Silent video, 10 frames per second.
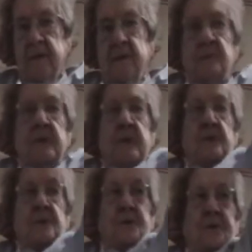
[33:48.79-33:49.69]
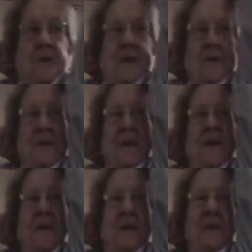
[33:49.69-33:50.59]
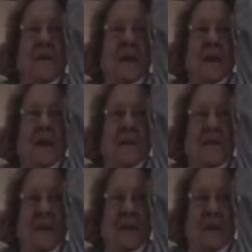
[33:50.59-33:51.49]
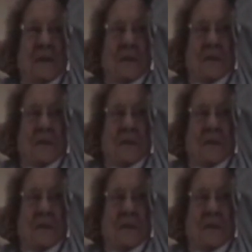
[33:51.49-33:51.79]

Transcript: speaker so we could hear what they were